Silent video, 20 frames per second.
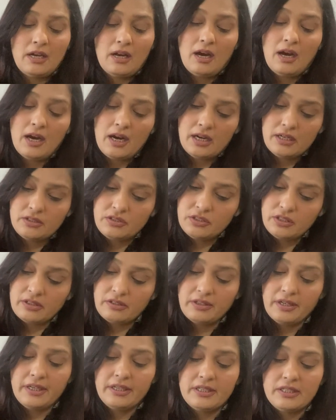Heart
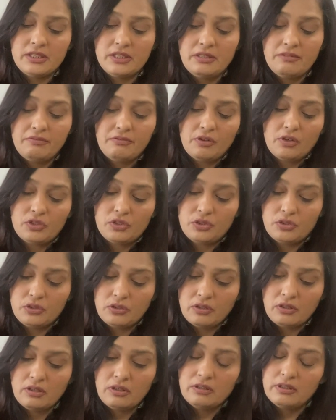chakra energy for
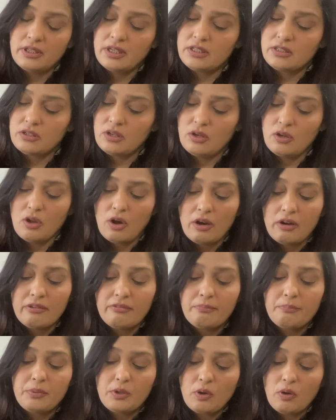sure. There's a lot
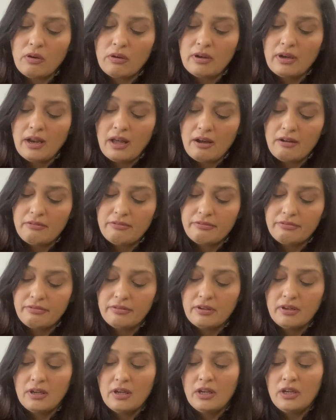of pure love.
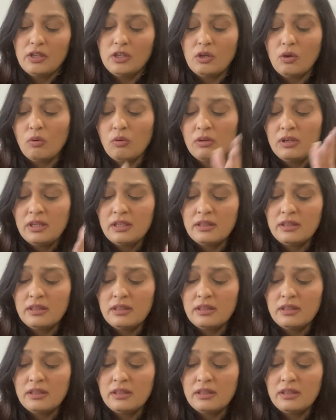You're only